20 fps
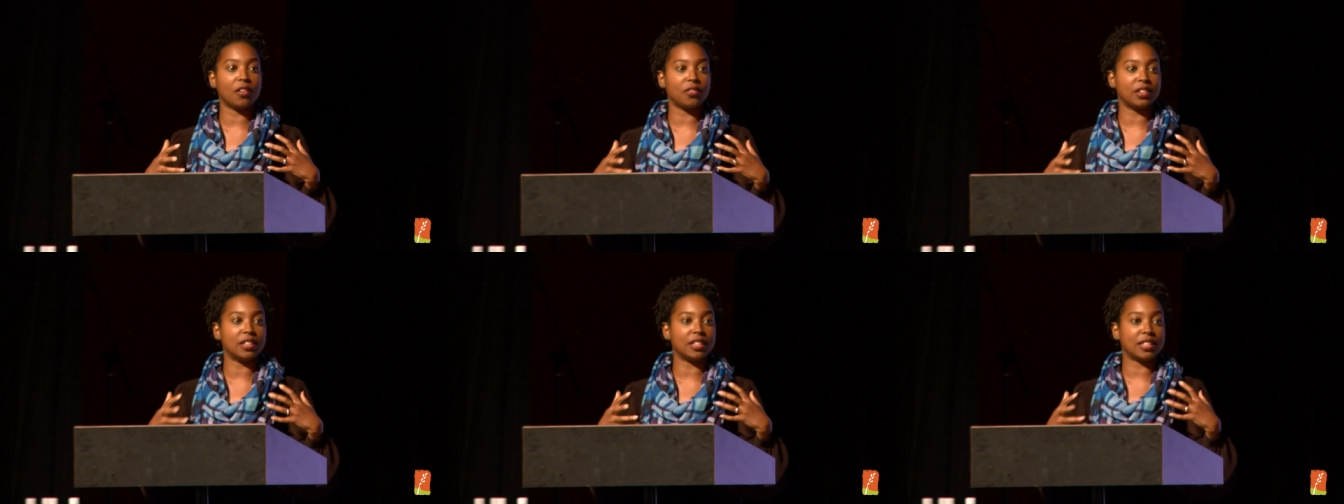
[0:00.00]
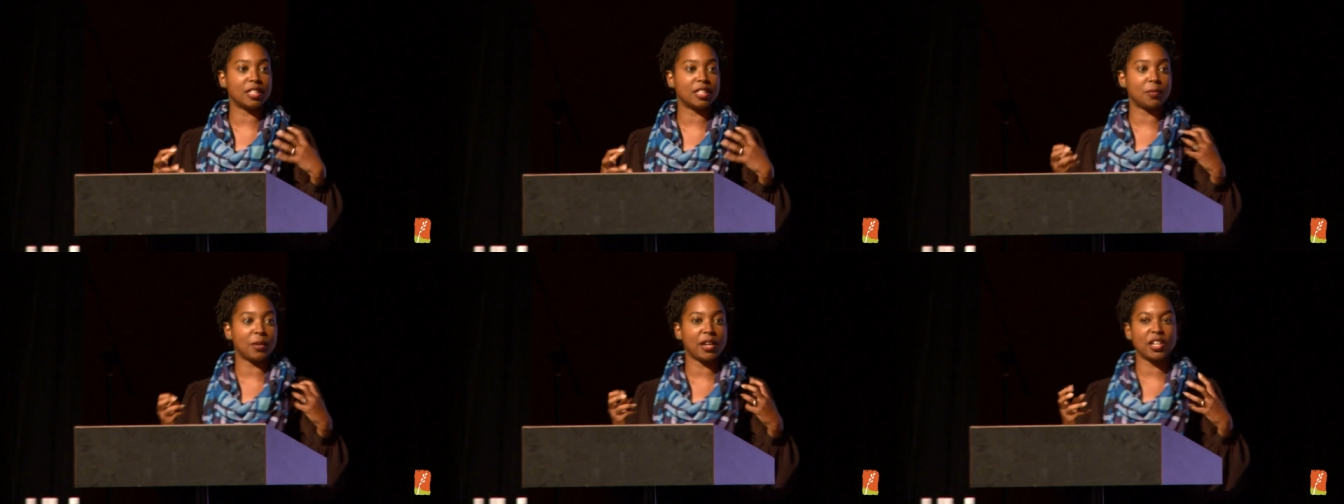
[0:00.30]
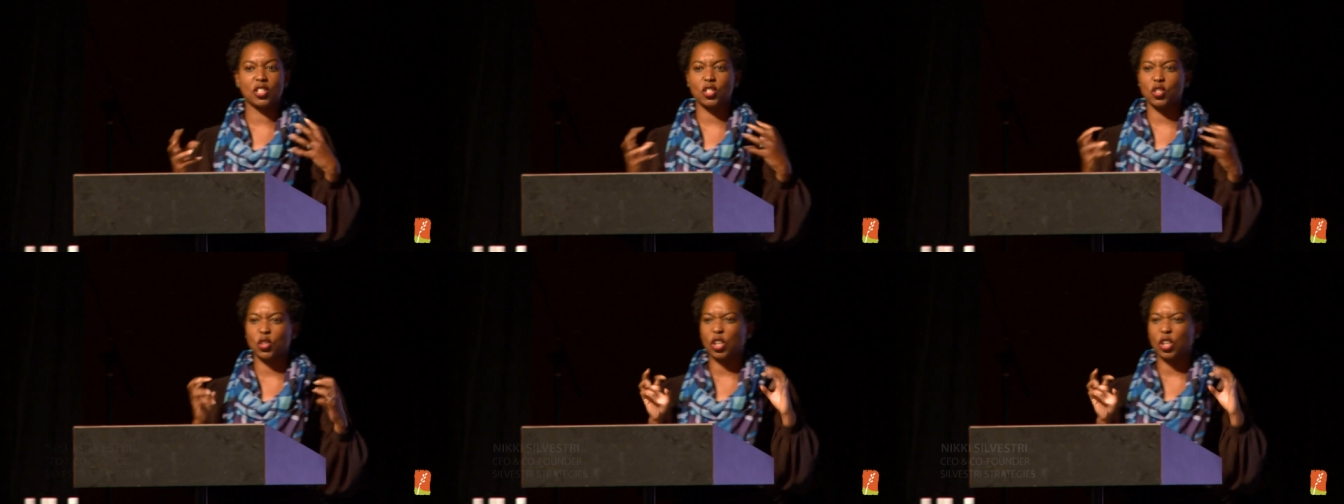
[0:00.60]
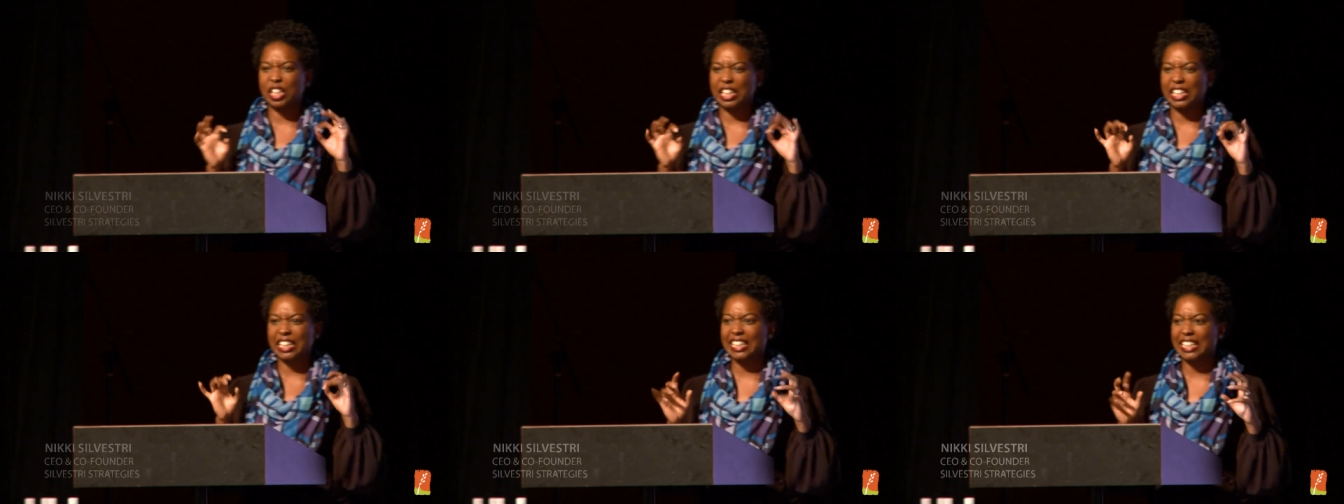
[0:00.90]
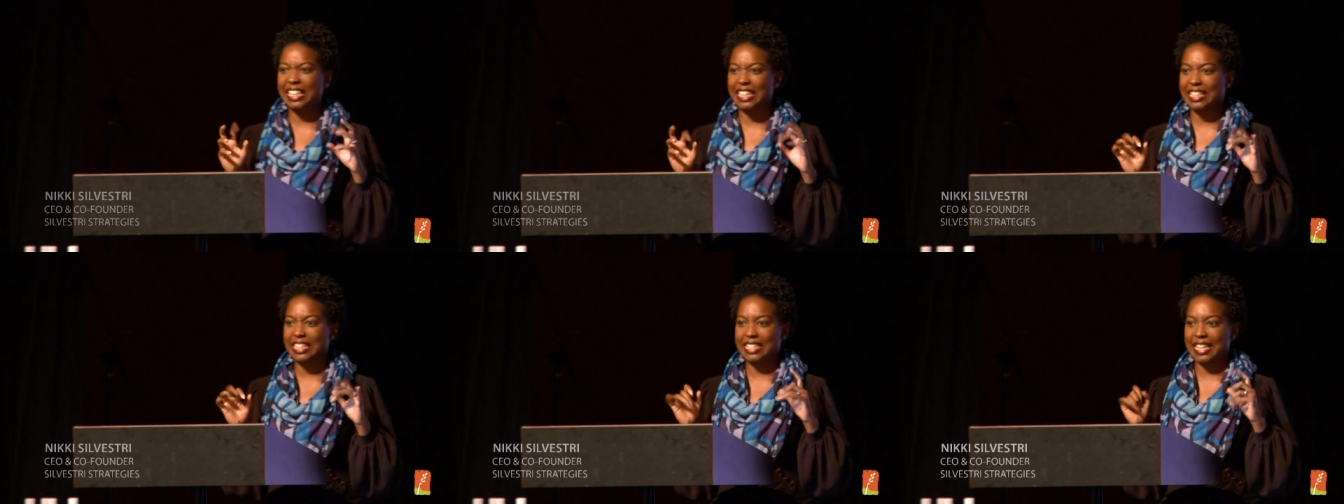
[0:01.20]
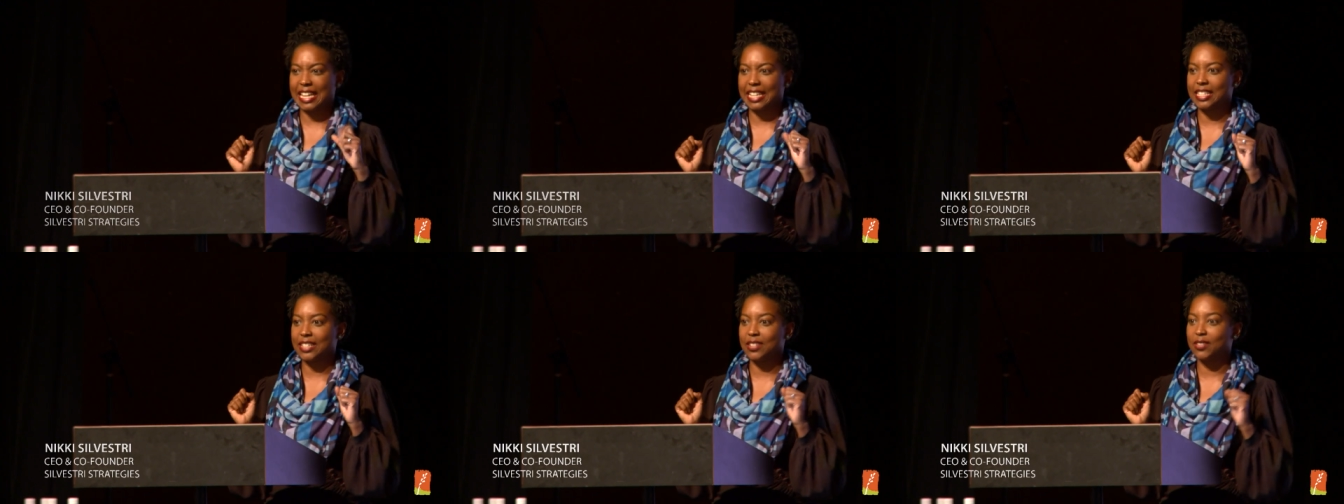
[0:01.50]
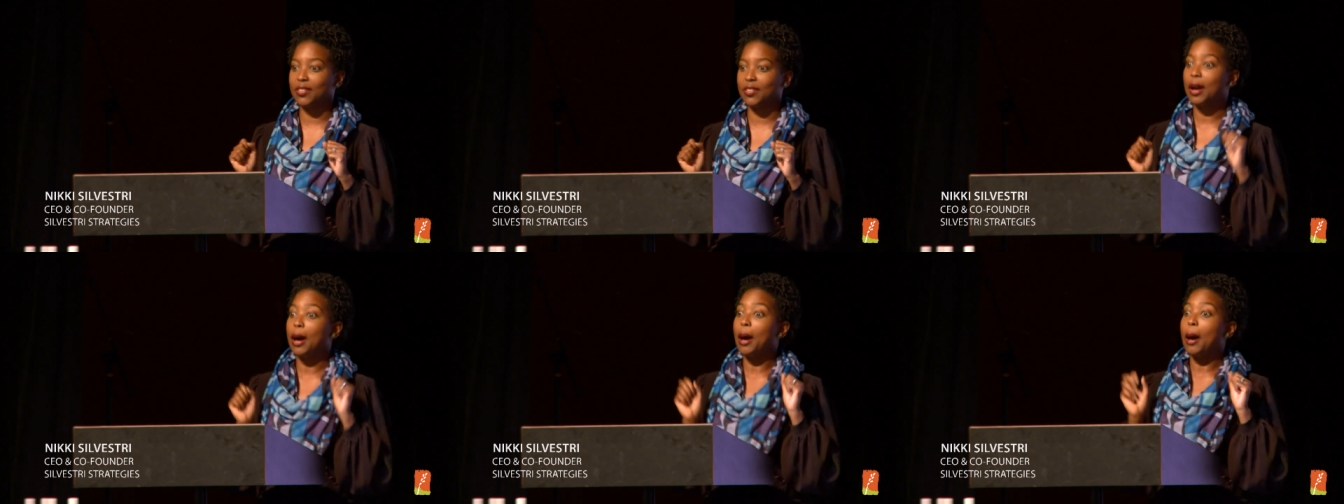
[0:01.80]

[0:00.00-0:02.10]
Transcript: into space or a little inattentive,